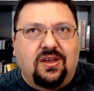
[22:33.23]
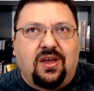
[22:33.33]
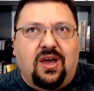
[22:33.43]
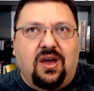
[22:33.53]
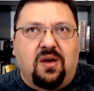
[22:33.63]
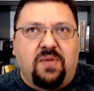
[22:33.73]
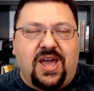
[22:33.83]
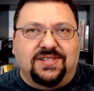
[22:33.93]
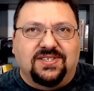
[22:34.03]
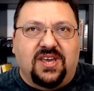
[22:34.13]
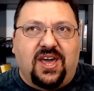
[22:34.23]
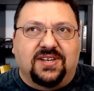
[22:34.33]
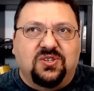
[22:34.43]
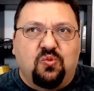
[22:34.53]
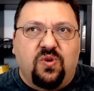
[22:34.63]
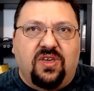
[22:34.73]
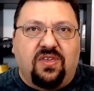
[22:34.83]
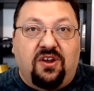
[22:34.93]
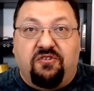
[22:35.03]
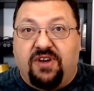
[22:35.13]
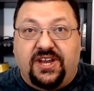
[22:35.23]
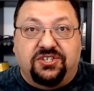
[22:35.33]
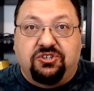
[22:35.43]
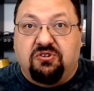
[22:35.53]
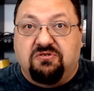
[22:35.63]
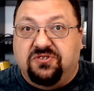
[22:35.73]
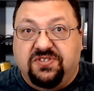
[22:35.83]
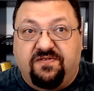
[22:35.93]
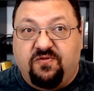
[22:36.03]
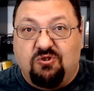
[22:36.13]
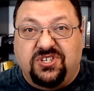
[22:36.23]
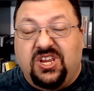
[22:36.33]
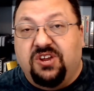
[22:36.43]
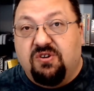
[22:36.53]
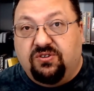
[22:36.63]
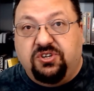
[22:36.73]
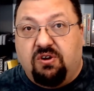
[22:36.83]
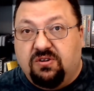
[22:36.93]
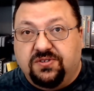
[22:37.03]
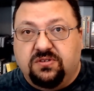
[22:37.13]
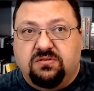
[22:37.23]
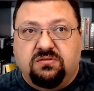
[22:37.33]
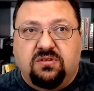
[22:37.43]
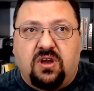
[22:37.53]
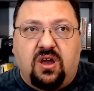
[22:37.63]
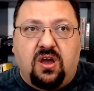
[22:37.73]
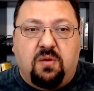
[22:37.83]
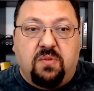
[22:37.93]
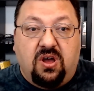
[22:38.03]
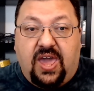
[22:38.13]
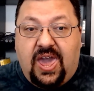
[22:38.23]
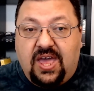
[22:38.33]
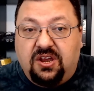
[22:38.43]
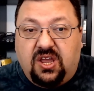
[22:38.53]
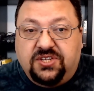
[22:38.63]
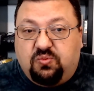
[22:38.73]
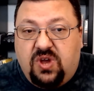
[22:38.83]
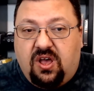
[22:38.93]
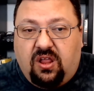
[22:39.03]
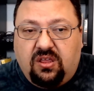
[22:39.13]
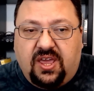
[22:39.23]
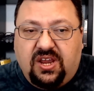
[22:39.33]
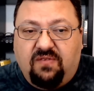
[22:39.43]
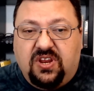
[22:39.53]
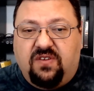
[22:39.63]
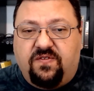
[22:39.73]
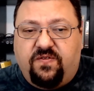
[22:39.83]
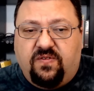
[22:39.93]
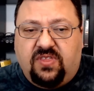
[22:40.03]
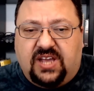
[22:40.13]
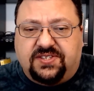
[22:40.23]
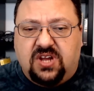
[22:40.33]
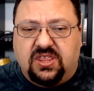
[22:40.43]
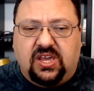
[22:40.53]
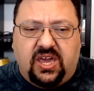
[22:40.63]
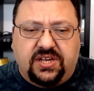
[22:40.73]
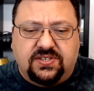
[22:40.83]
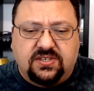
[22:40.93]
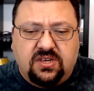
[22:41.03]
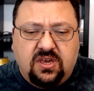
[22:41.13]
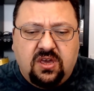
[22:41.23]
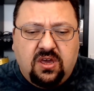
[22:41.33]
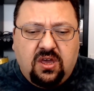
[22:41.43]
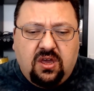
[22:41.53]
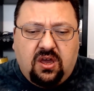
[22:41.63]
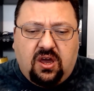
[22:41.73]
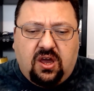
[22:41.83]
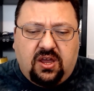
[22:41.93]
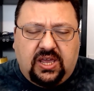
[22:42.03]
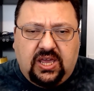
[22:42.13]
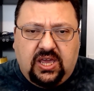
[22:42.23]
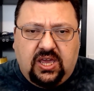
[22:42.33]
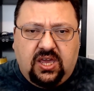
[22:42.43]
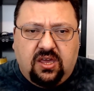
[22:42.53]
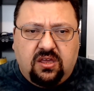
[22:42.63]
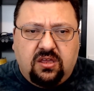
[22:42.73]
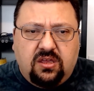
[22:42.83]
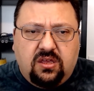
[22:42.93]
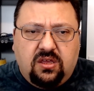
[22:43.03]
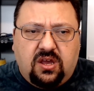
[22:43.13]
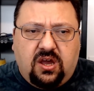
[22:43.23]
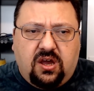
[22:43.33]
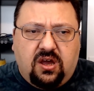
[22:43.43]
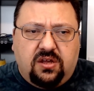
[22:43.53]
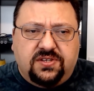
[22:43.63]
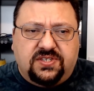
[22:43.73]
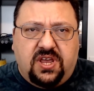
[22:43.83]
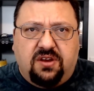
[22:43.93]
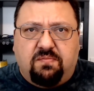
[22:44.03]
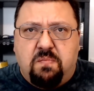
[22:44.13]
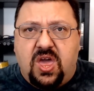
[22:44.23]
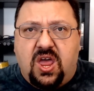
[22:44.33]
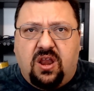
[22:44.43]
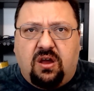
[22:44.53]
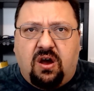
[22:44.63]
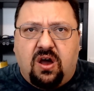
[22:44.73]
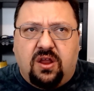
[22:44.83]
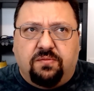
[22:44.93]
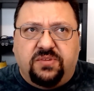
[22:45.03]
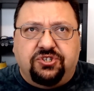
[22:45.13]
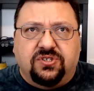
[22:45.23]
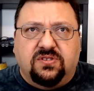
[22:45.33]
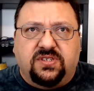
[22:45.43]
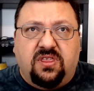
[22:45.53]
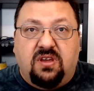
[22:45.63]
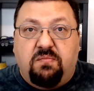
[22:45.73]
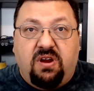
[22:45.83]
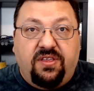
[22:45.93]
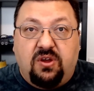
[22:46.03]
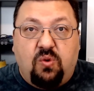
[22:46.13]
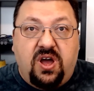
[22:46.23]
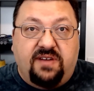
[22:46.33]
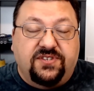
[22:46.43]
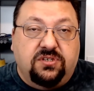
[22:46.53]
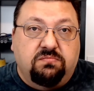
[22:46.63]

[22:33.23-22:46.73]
had sex with underage girls, 14-year-old girls. And as well, and even if that's not the case, he sent men on missions and then married their wives.